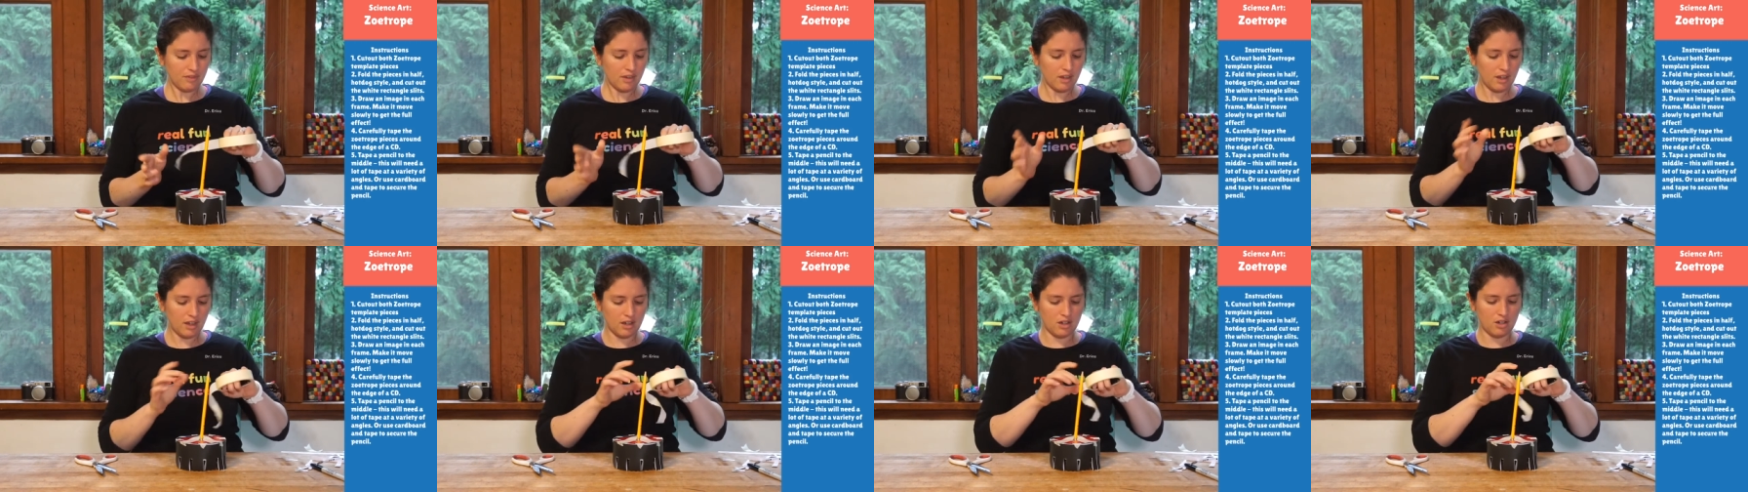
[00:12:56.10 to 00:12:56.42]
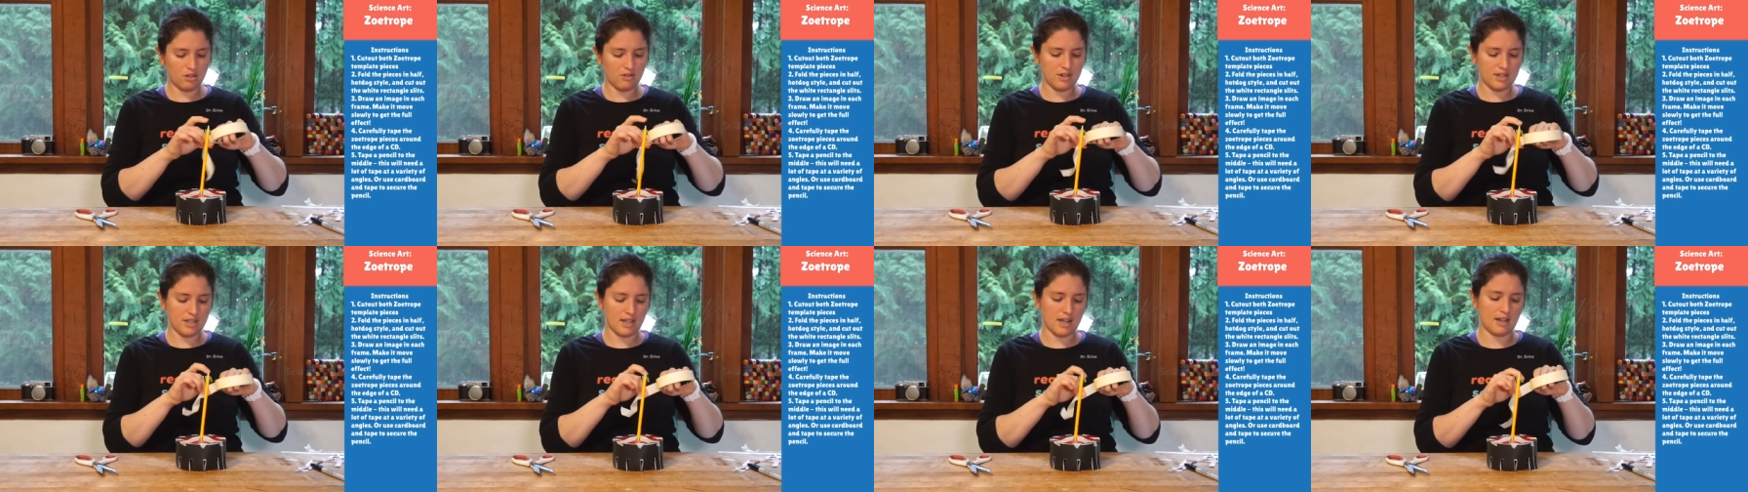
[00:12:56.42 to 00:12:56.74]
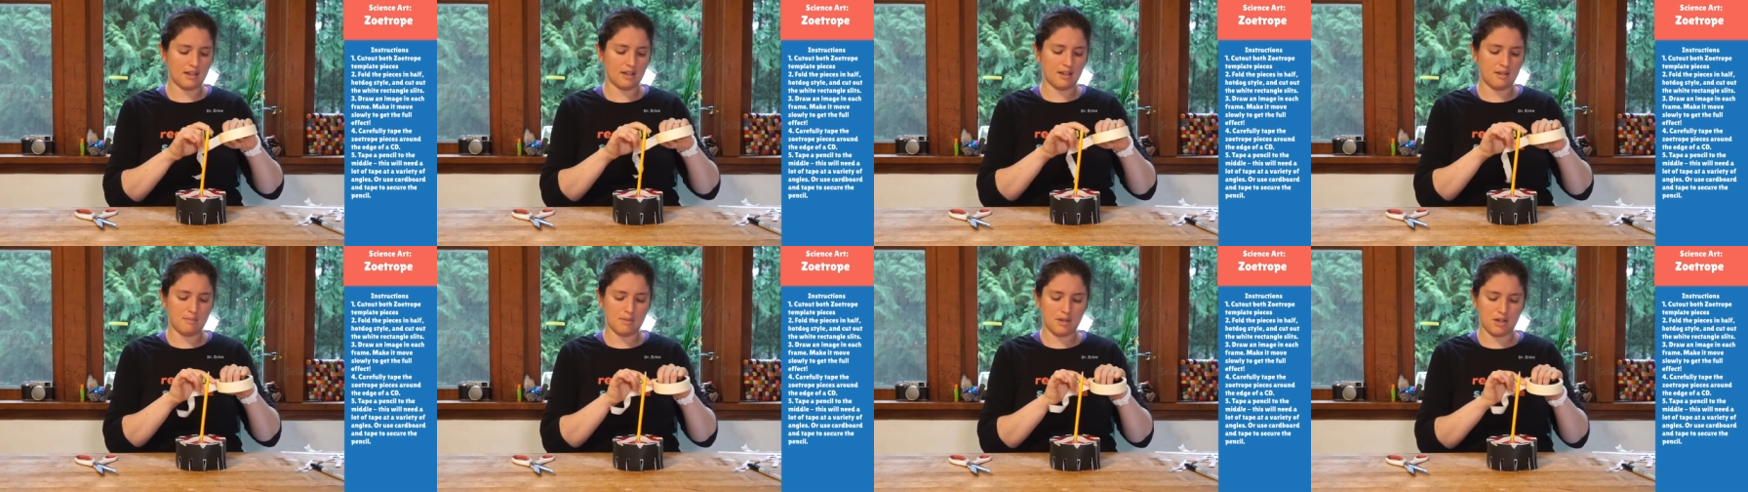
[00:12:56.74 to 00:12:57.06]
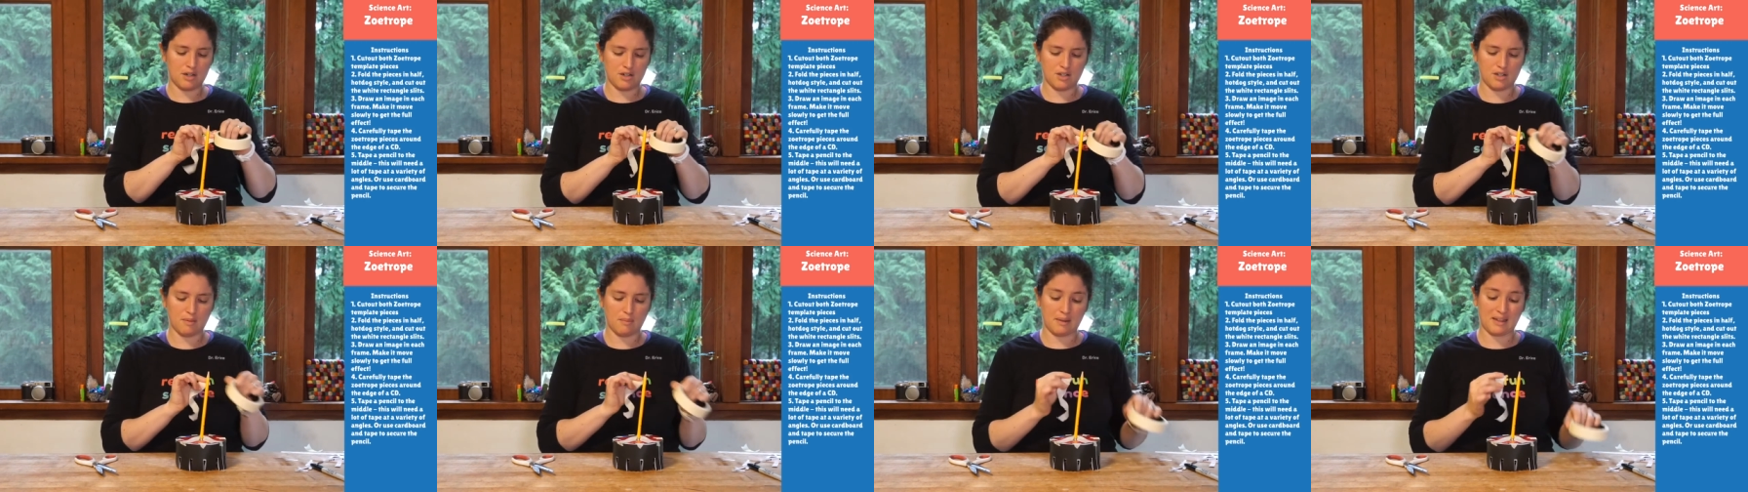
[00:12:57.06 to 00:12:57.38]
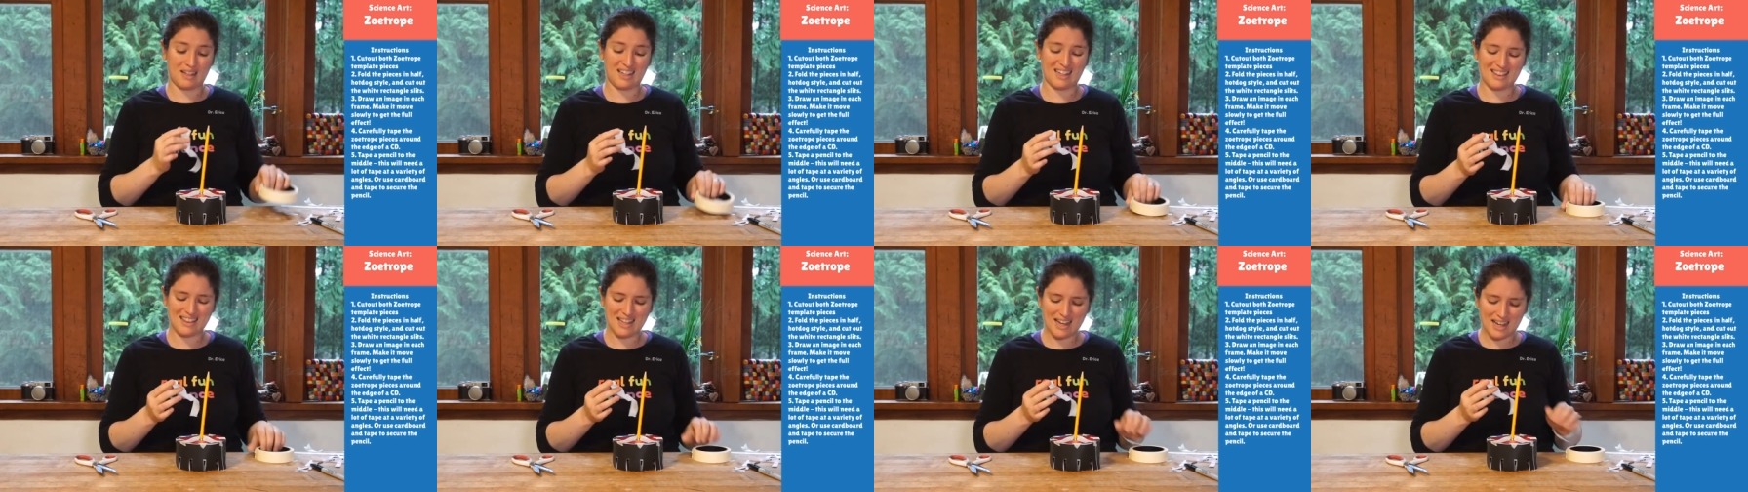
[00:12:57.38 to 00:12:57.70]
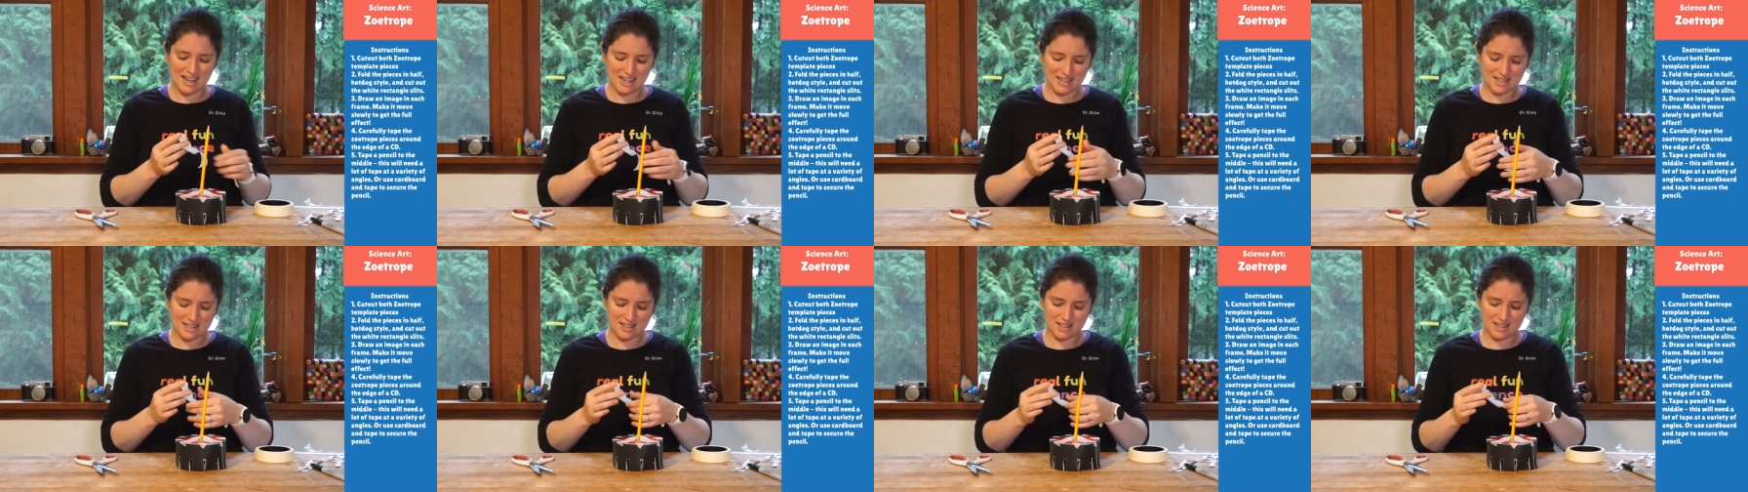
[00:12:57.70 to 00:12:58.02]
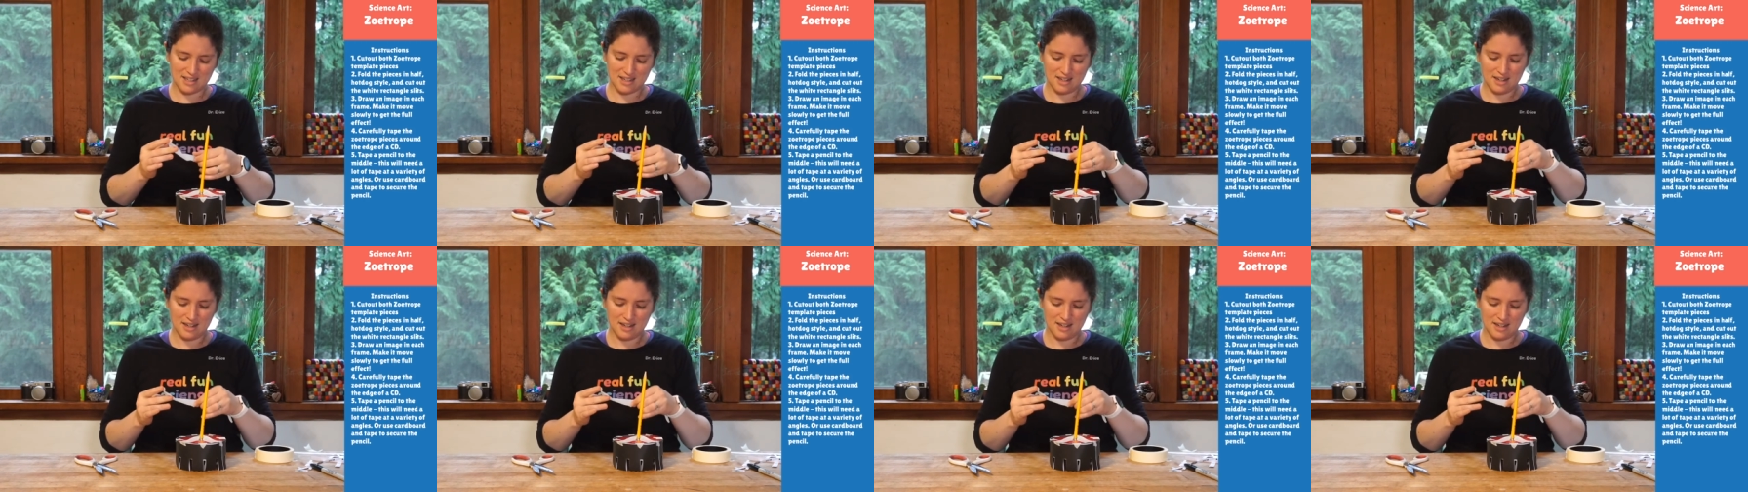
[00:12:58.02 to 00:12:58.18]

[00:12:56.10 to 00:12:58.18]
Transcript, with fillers: in your recycling bin or something like that,